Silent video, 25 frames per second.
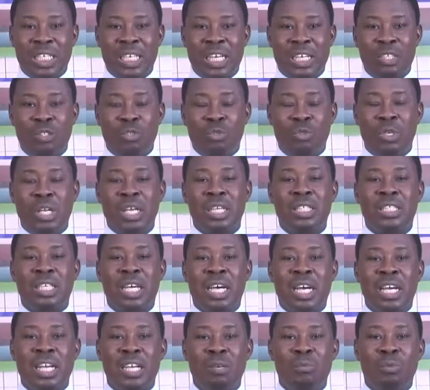that students
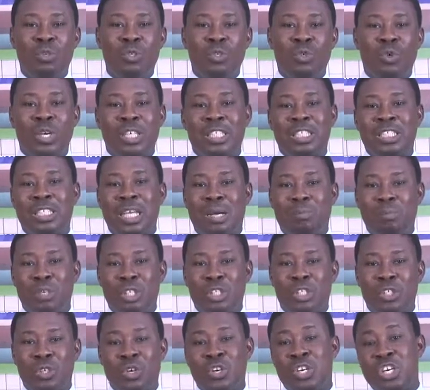are able to
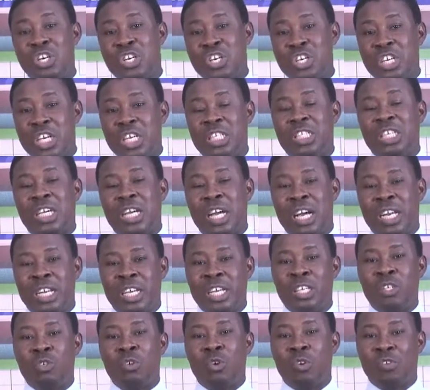establish or create an
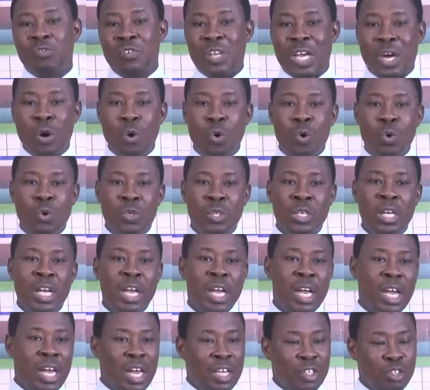NGO of their own
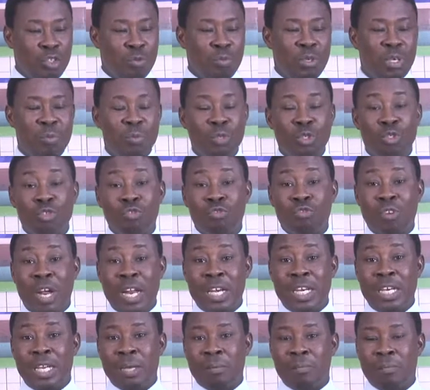and to be able to
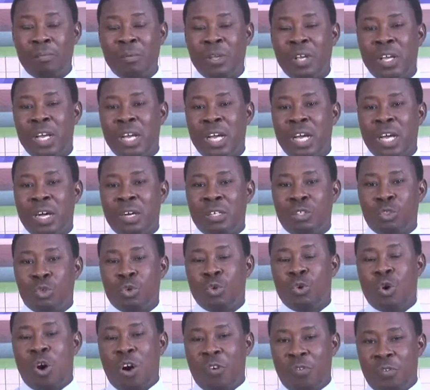run them.
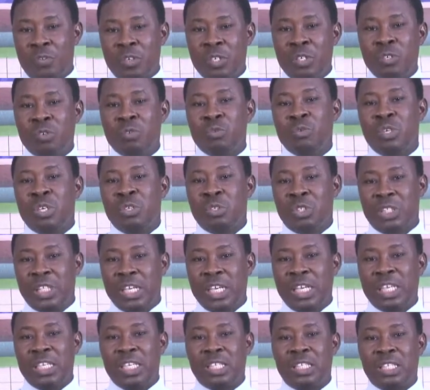So often we will
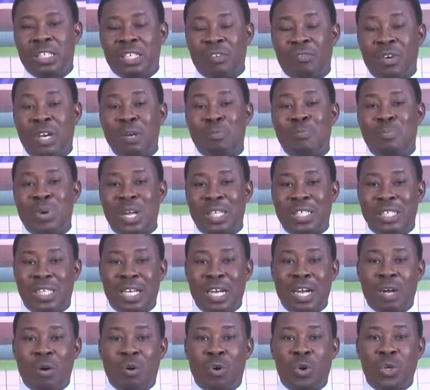say this is a very
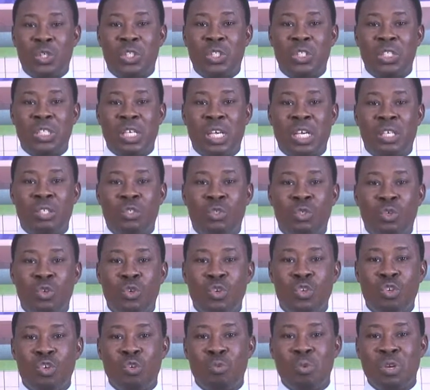practical course, and so
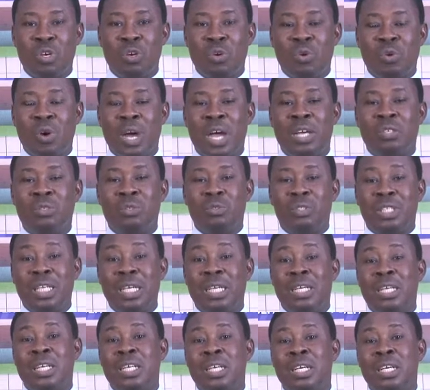you will be required to take